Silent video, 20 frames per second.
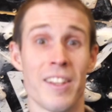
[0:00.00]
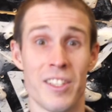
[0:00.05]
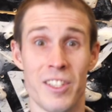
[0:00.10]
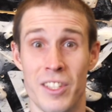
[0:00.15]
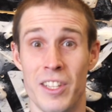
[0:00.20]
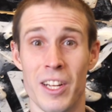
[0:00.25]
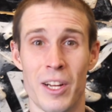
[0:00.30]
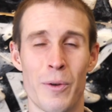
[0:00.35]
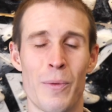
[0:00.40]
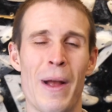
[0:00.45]

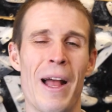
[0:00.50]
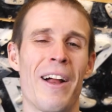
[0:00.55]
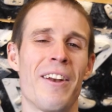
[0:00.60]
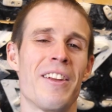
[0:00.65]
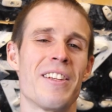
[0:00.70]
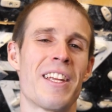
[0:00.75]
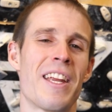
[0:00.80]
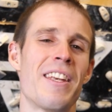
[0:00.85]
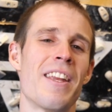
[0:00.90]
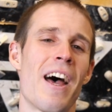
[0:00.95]
Stick around
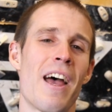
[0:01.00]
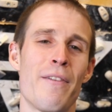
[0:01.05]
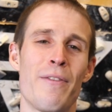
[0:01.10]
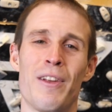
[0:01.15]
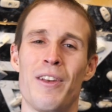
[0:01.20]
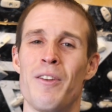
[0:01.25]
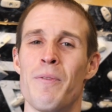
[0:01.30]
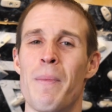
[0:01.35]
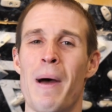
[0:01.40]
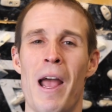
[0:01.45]
as I dive
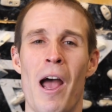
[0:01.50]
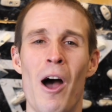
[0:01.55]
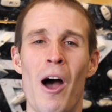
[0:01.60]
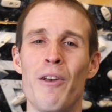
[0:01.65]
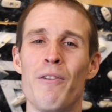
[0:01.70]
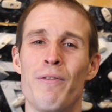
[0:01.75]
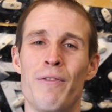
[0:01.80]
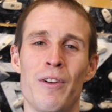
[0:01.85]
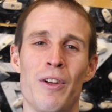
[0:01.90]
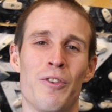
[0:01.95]
into my
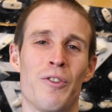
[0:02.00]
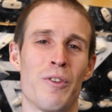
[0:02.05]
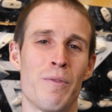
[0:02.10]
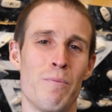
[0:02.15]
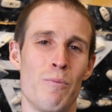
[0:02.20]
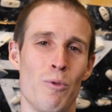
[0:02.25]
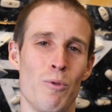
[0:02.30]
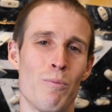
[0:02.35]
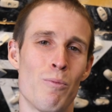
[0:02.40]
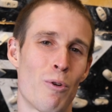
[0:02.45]
unfiltered
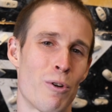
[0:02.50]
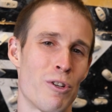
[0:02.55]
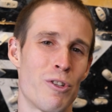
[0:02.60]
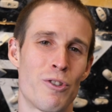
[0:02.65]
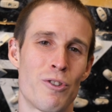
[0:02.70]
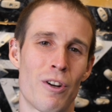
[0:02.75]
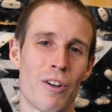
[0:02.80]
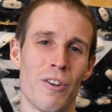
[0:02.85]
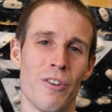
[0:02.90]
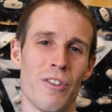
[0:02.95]
MoonBoard
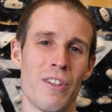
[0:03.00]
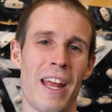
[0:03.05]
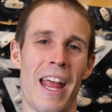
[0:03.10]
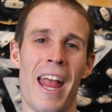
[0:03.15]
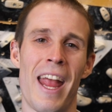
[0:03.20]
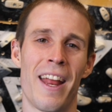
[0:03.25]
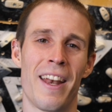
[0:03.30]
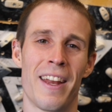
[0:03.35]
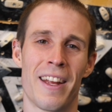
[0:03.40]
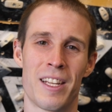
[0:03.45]
struggles
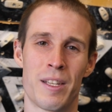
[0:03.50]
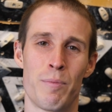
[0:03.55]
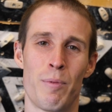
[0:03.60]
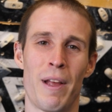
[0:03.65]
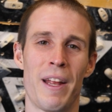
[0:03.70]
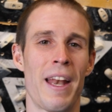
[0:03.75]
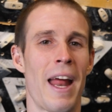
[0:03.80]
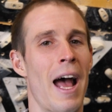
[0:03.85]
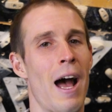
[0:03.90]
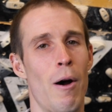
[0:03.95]
and
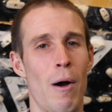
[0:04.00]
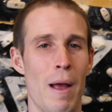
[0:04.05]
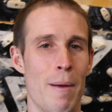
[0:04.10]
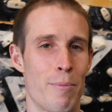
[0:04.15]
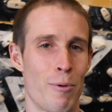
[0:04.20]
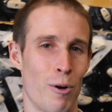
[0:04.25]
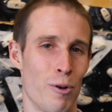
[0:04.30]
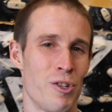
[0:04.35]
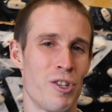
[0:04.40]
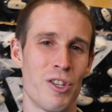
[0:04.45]
explain how I
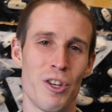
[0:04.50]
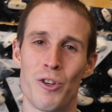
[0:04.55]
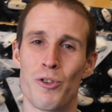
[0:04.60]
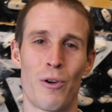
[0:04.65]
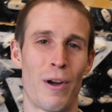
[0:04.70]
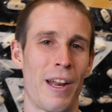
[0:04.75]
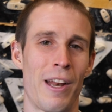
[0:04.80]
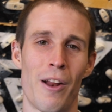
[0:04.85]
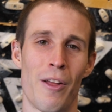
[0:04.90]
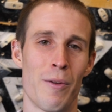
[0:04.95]
approach the
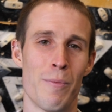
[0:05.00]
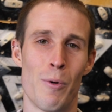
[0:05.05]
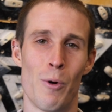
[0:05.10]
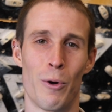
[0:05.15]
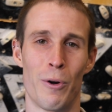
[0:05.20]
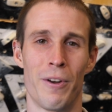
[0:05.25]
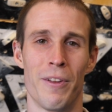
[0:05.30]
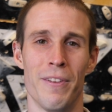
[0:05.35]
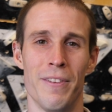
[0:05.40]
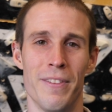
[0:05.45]
training on the
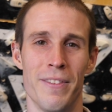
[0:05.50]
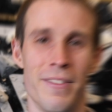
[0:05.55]
board.